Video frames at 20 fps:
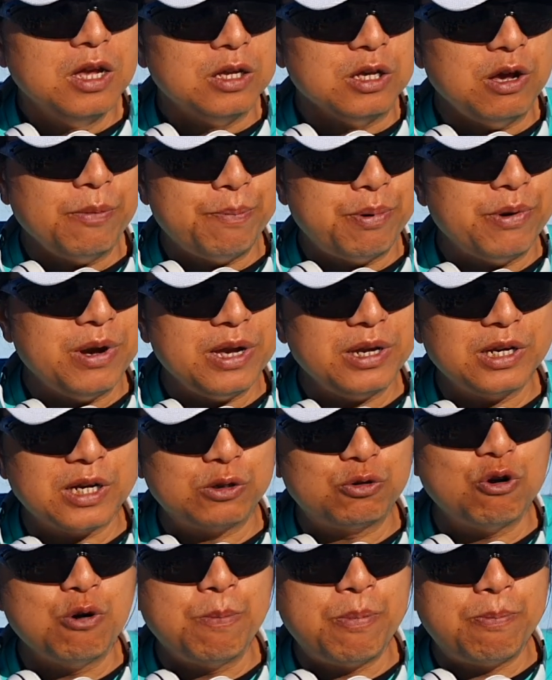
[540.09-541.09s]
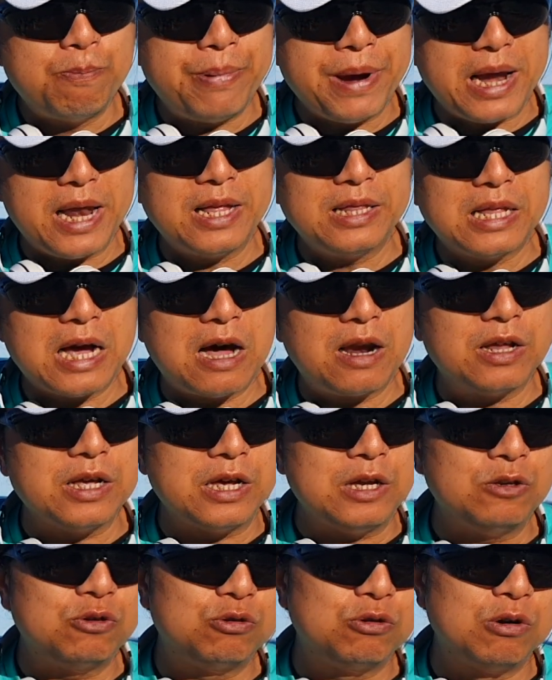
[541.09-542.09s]
You bring the $2 billion
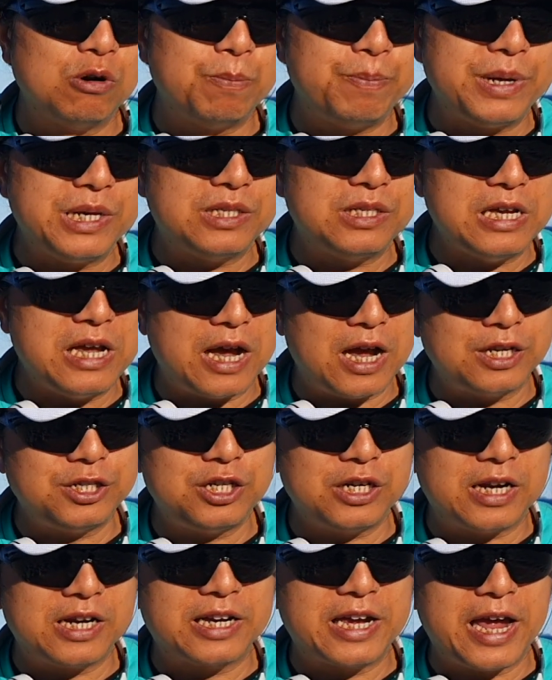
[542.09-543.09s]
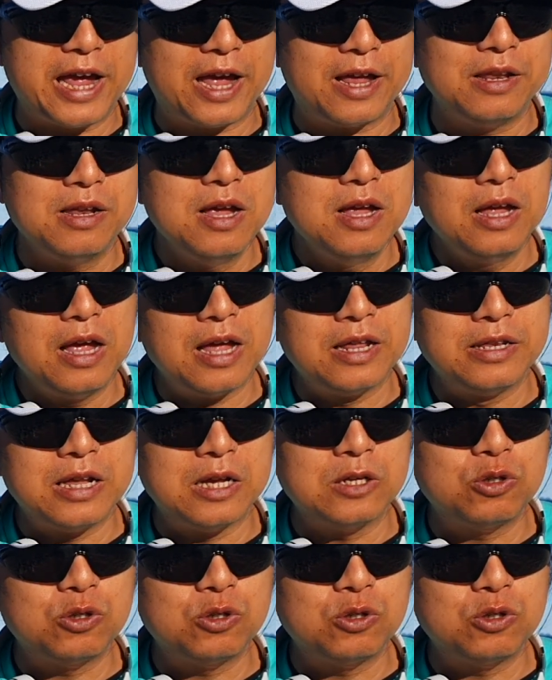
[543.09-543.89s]
into BCH again, and then